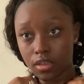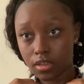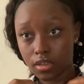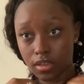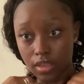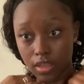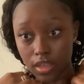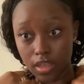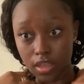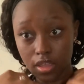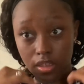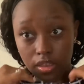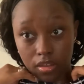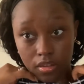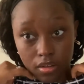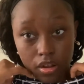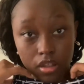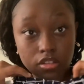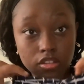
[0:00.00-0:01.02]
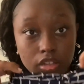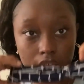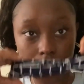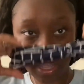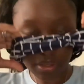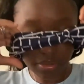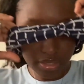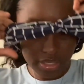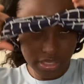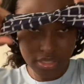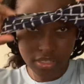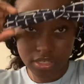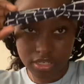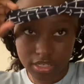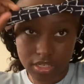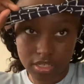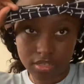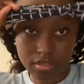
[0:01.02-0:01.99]
And look how easy
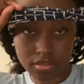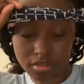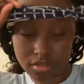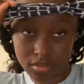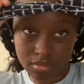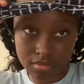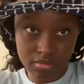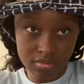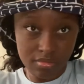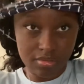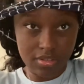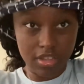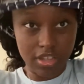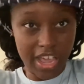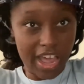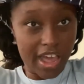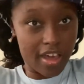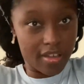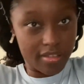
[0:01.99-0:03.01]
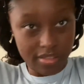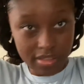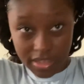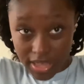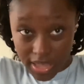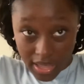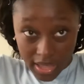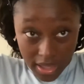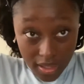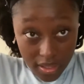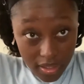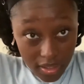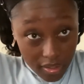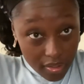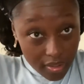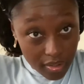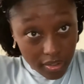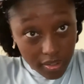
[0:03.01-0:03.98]
it is. Look how,
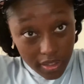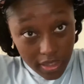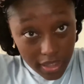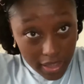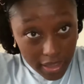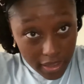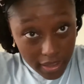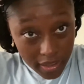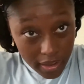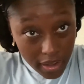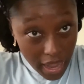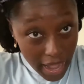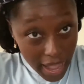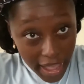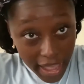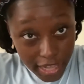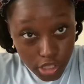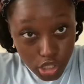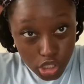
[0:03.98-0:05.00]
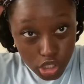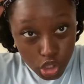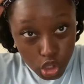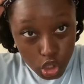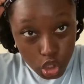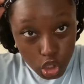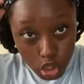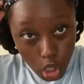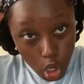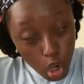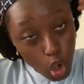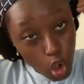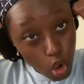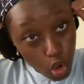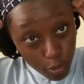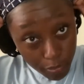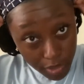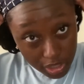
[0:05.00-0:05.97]
and I had
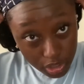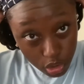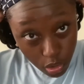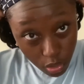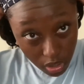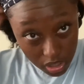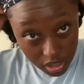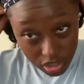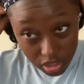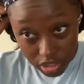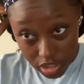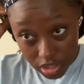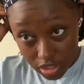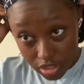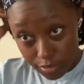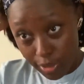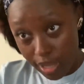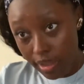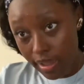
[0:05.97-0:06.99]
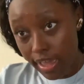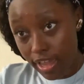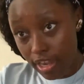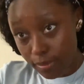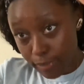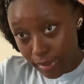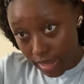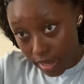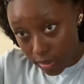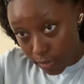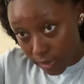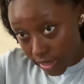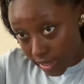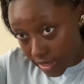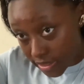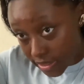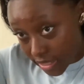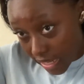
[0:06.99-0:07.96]
so much questions about headband
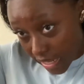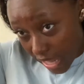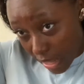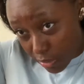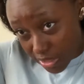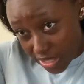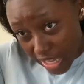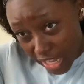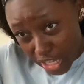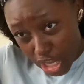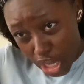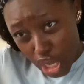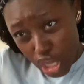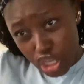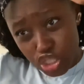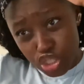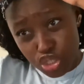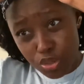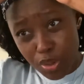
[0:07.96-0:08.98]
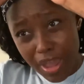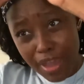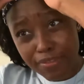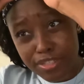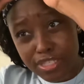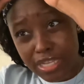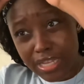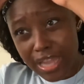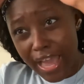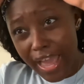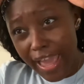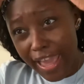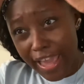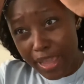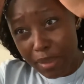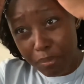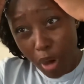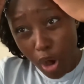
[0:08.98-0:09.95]
wigs. Like I was like, do you have to
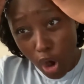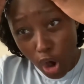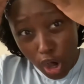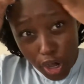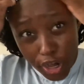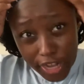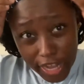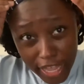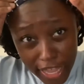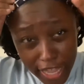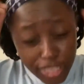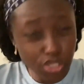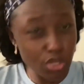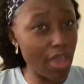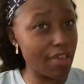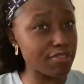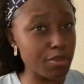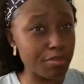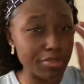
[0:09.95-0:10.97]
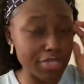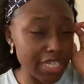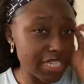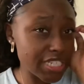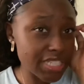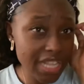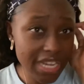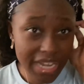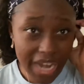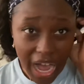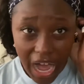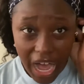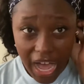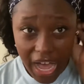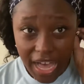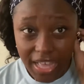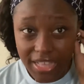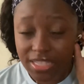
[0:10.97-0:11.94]
like part it? Do you have to bleach the
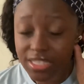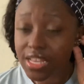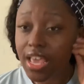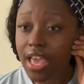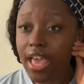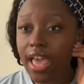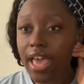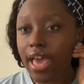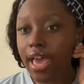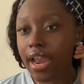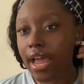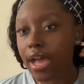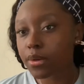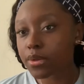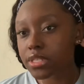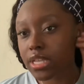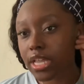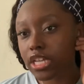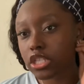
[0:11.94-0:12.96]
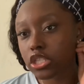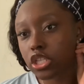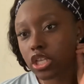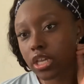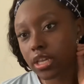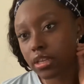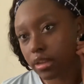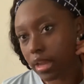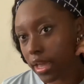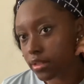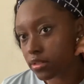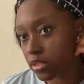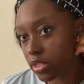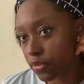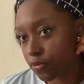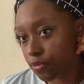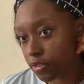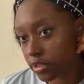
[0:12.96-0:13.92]
knots? And I was like looking at
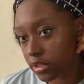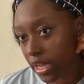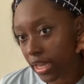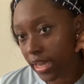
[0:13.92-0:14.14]
different like